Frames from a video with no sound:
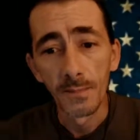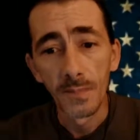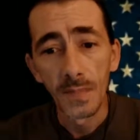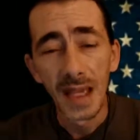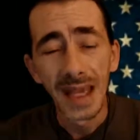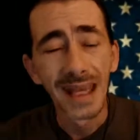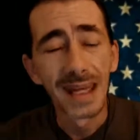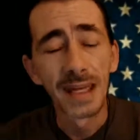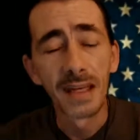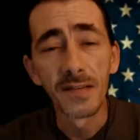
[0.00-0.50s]

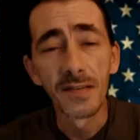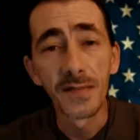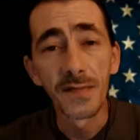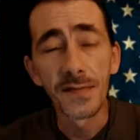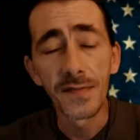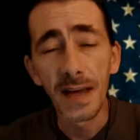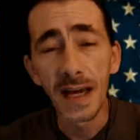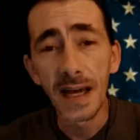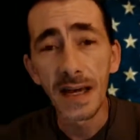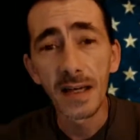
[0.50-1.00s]
And in
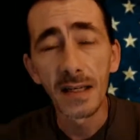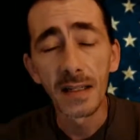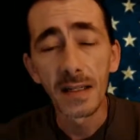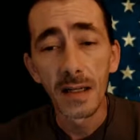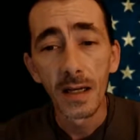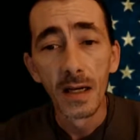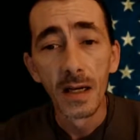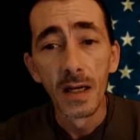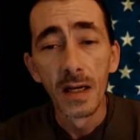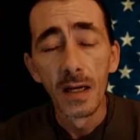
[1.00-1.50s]
fact,
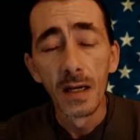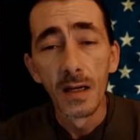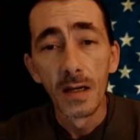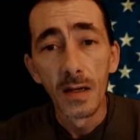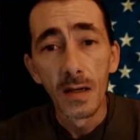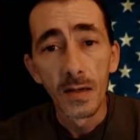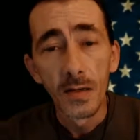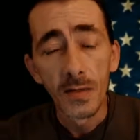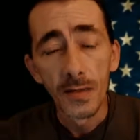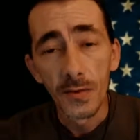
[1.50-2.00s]

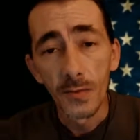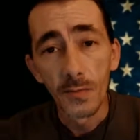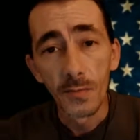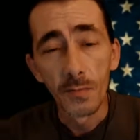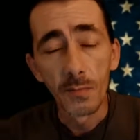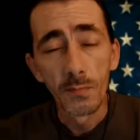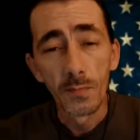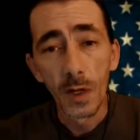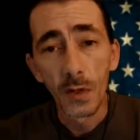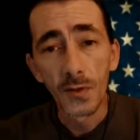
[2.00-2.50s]
the
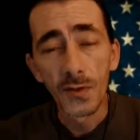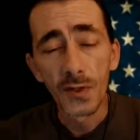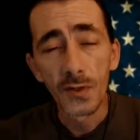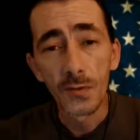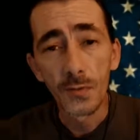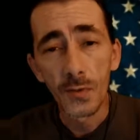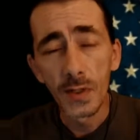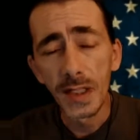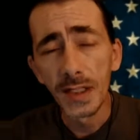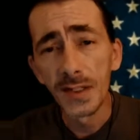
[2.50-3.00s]
most
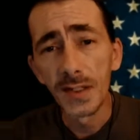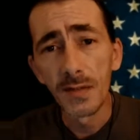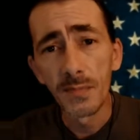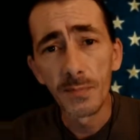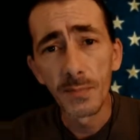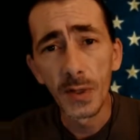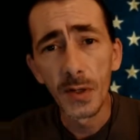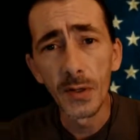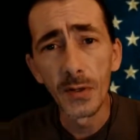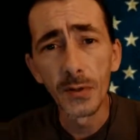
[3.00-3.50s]
recent
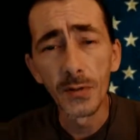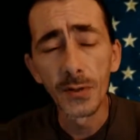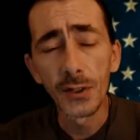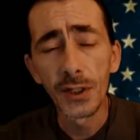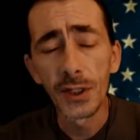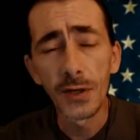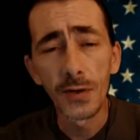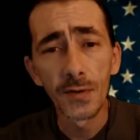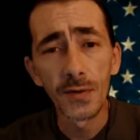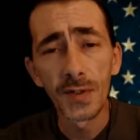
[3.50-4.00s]
poll
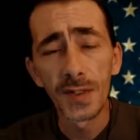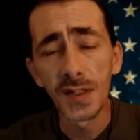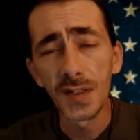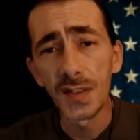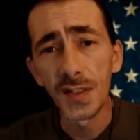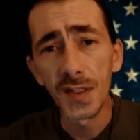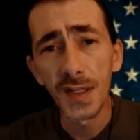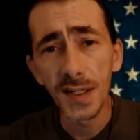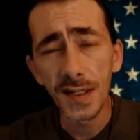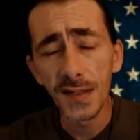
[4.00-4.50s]
shows that
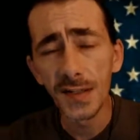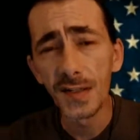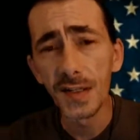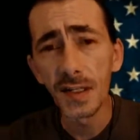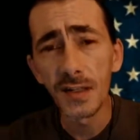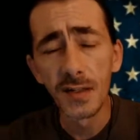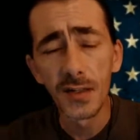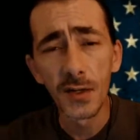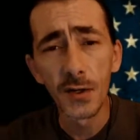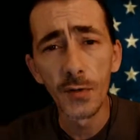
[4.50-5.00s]

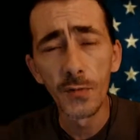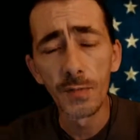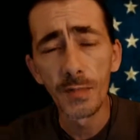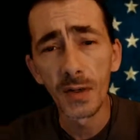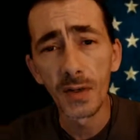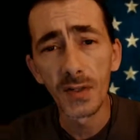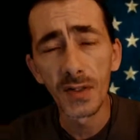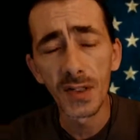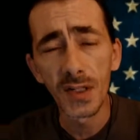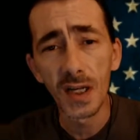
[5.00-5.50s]

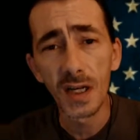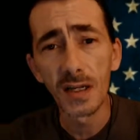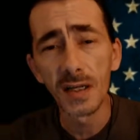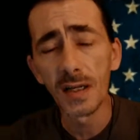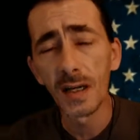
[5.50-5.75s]
62%